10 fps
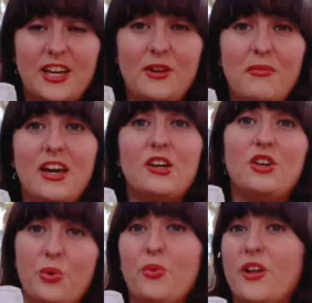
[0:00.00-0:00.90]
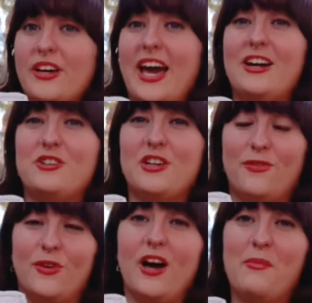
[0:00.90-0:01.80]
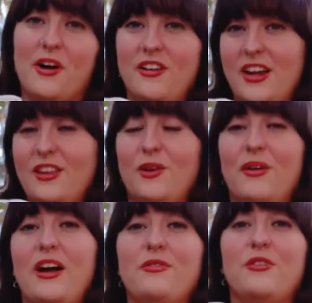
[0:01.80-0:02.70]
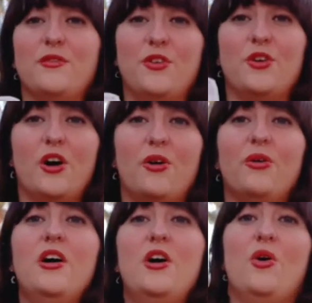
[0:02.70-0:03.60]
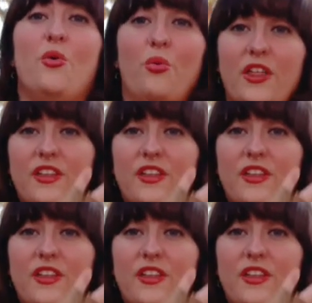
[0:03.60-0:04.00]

you make, you will catch it if you come underneath your rifle. If you go with